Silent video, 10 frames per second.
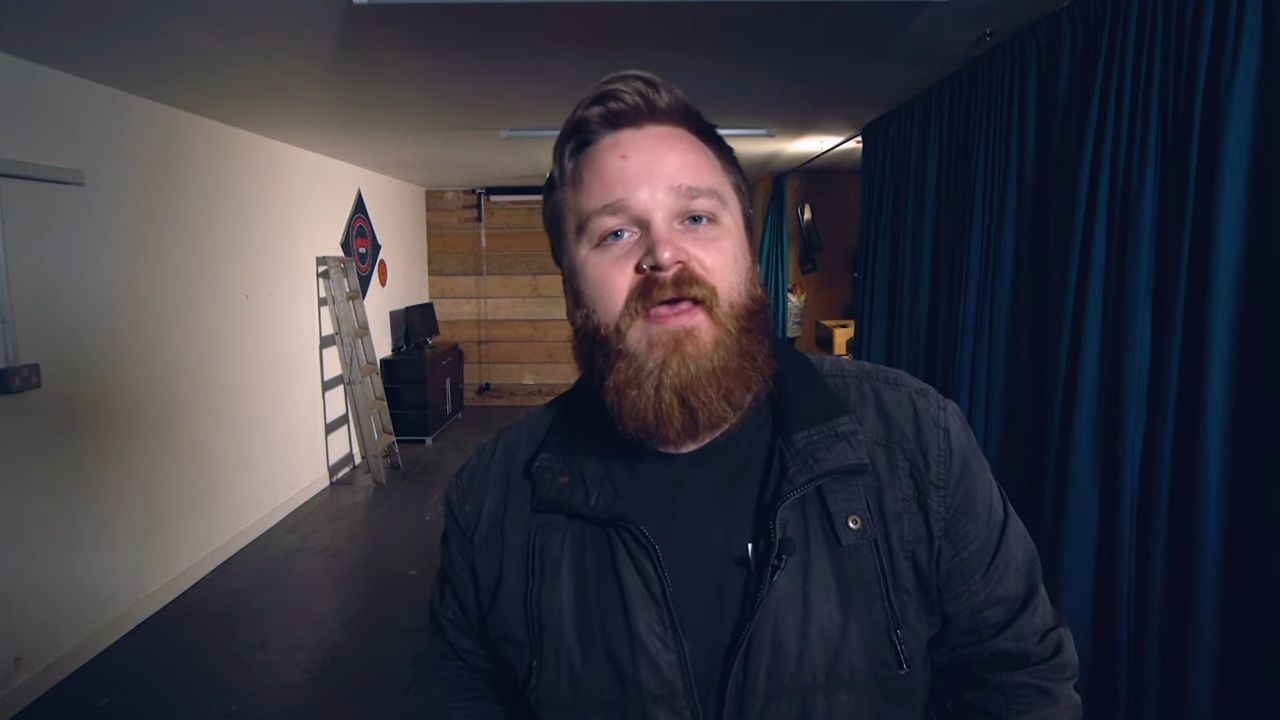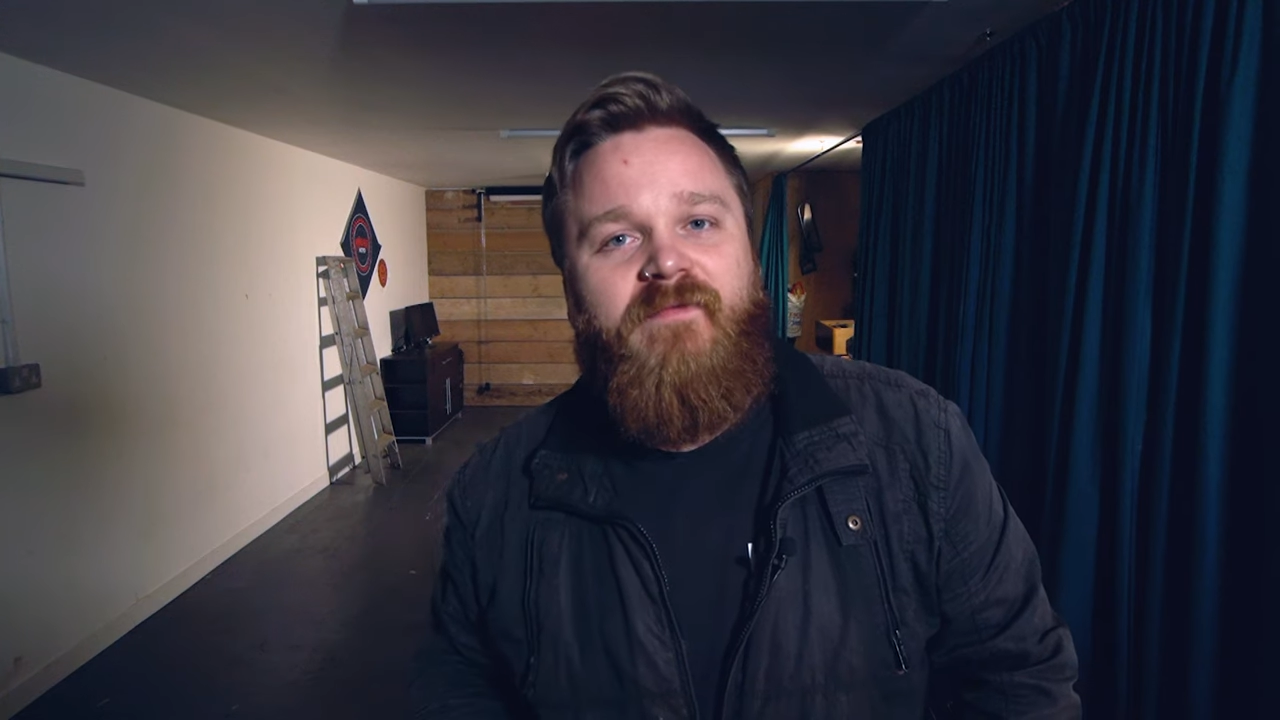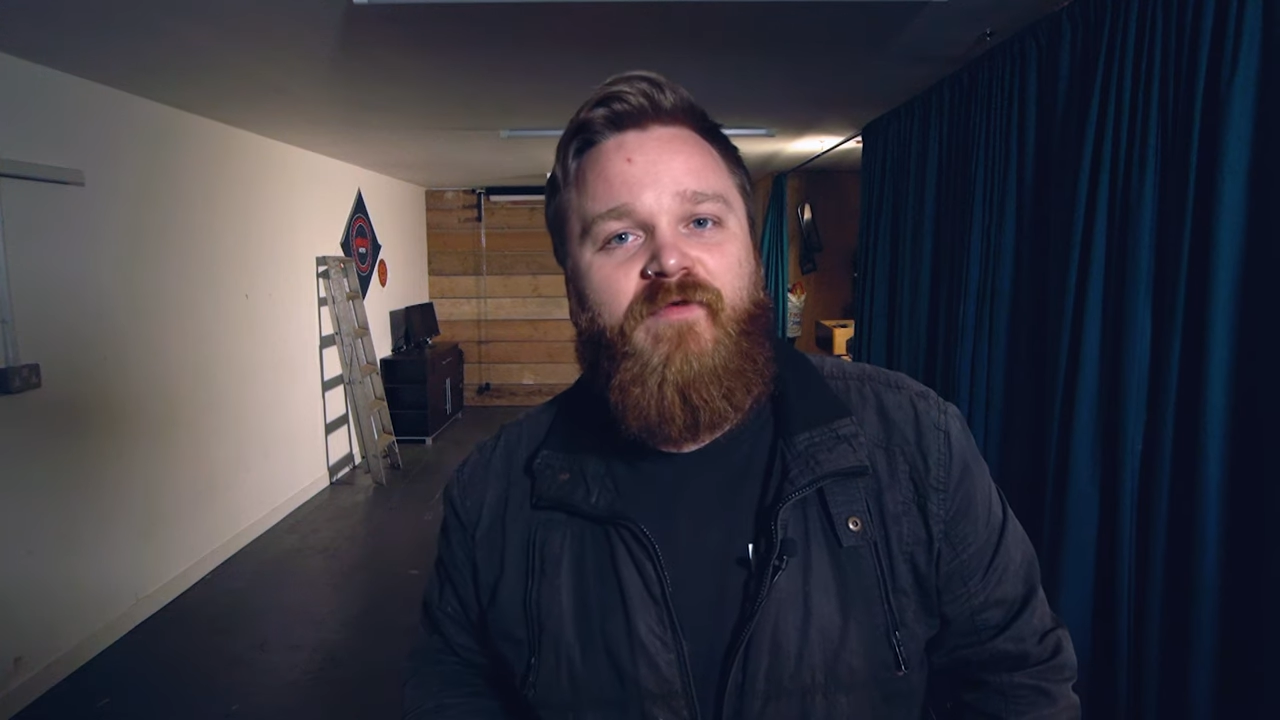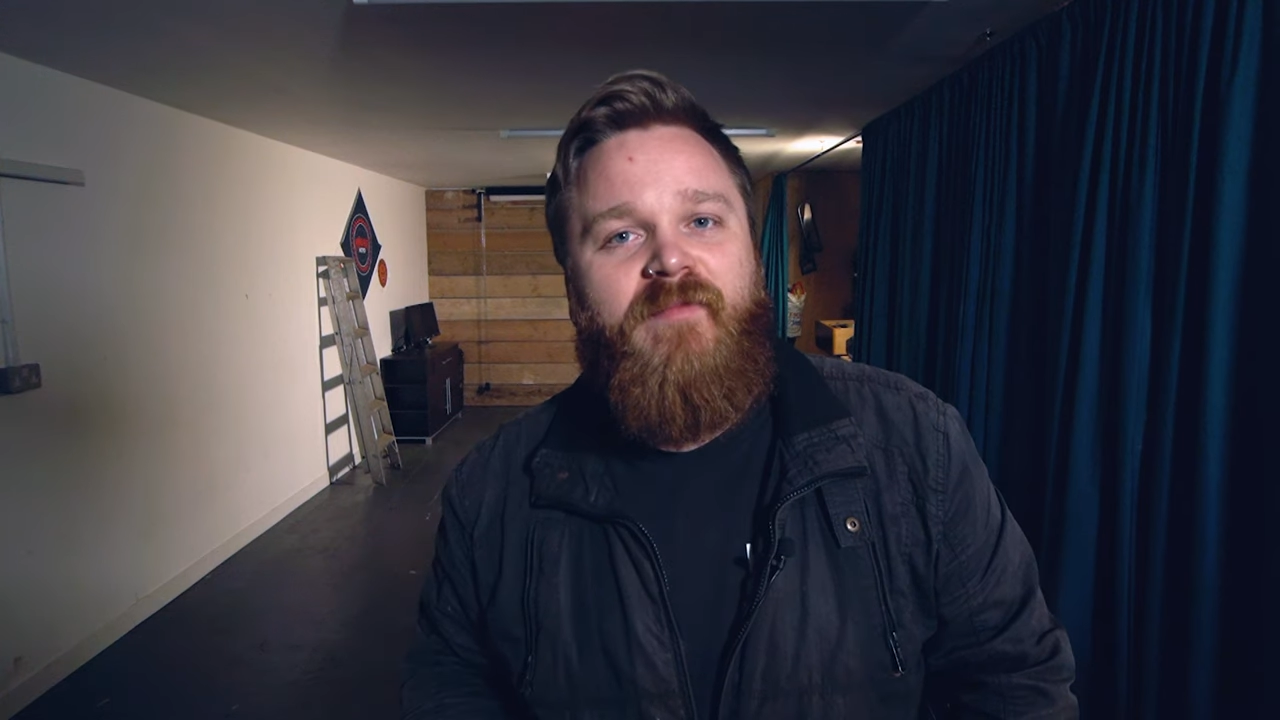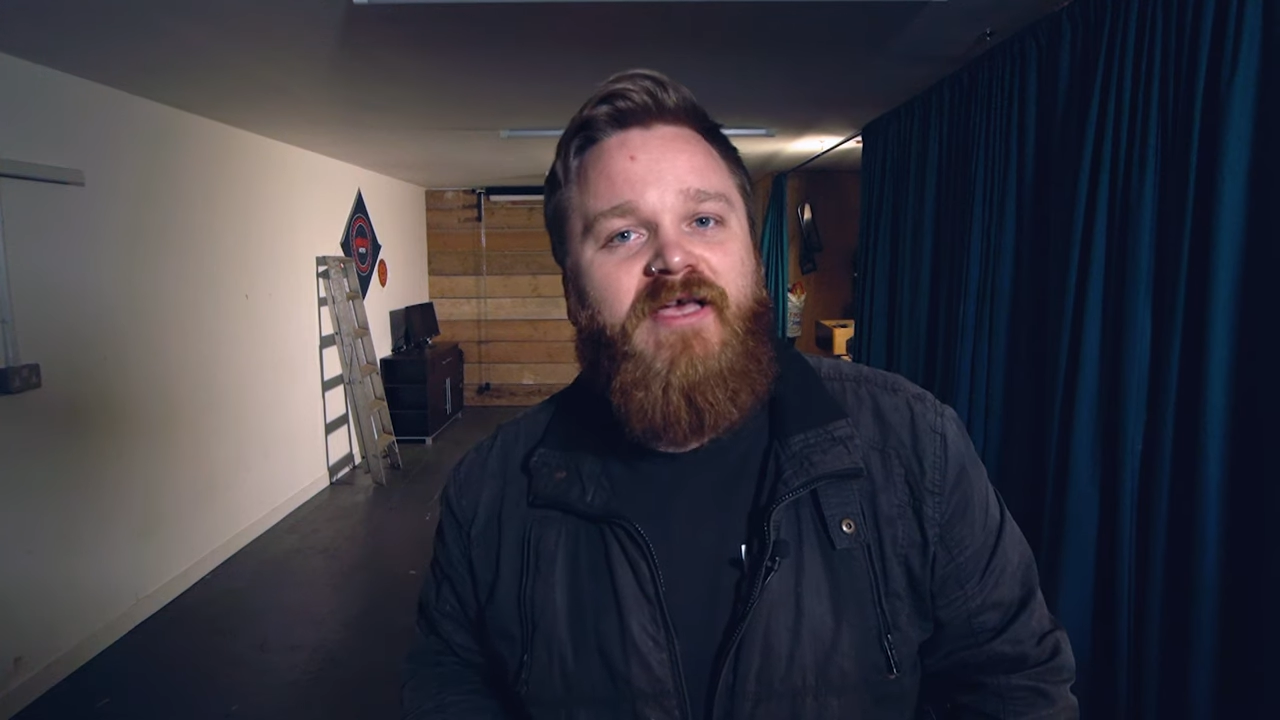
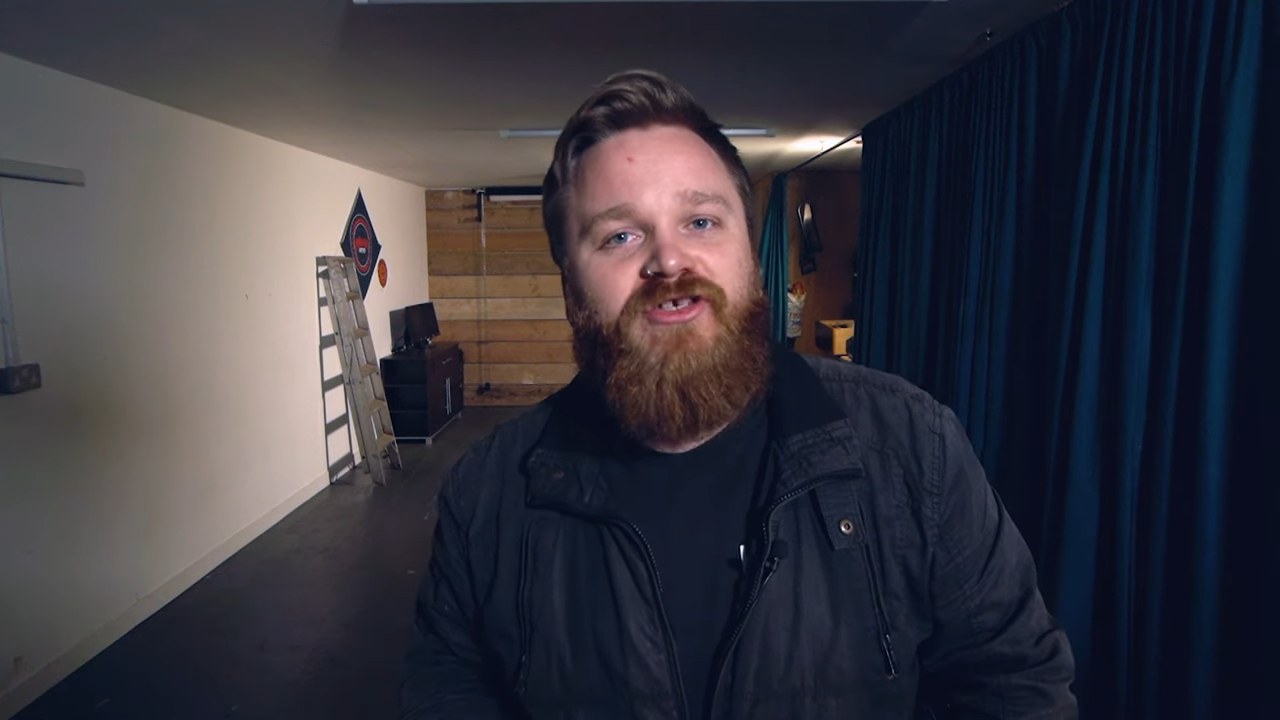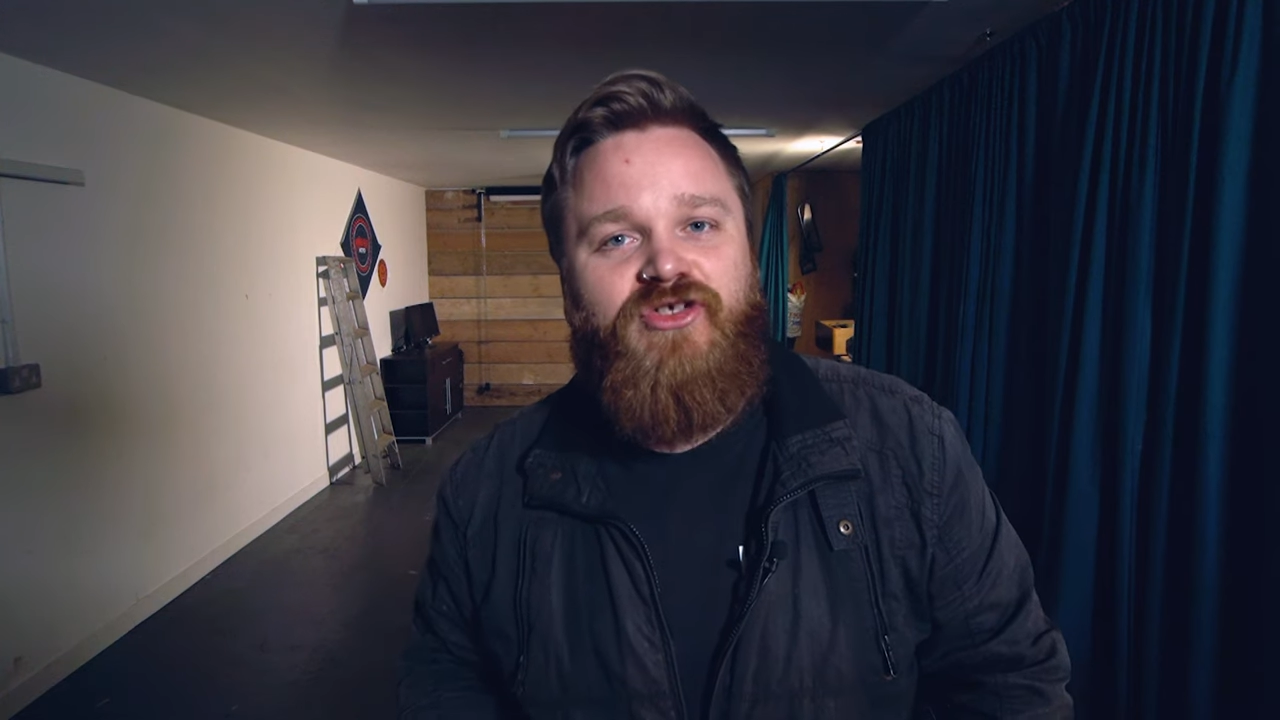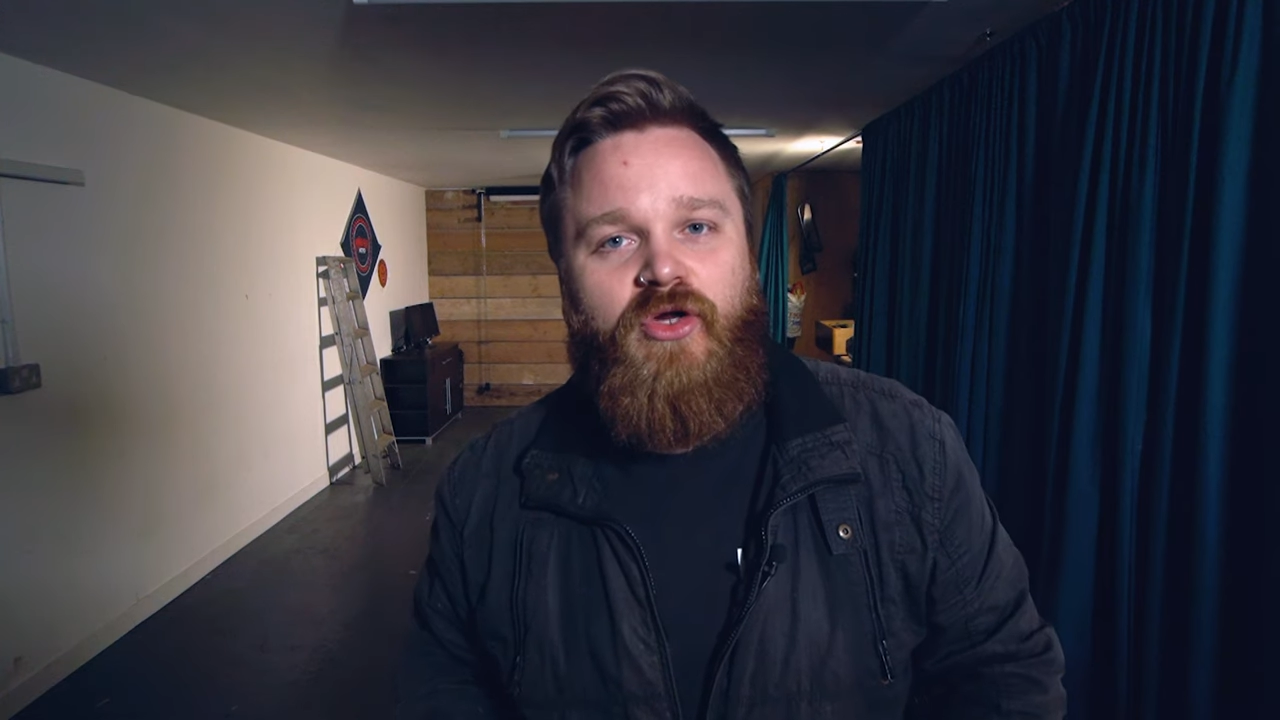information